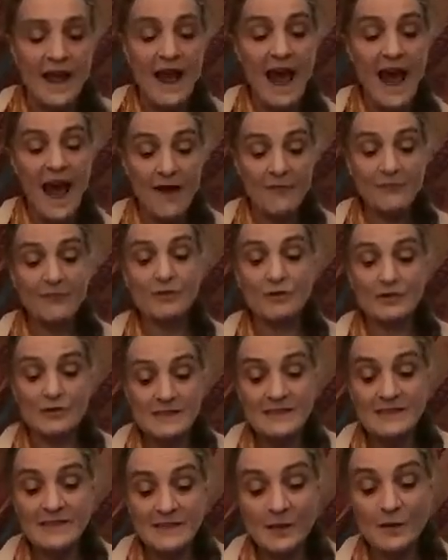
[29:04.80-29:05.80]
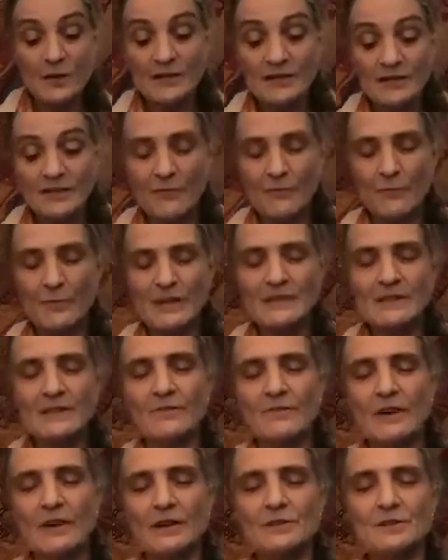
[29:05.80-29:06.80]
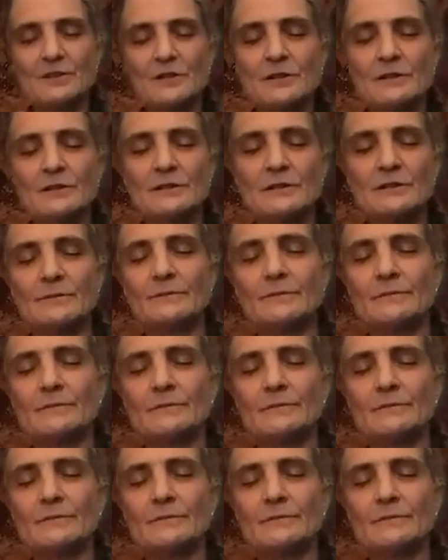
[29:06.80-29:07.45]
After a series of misadventures,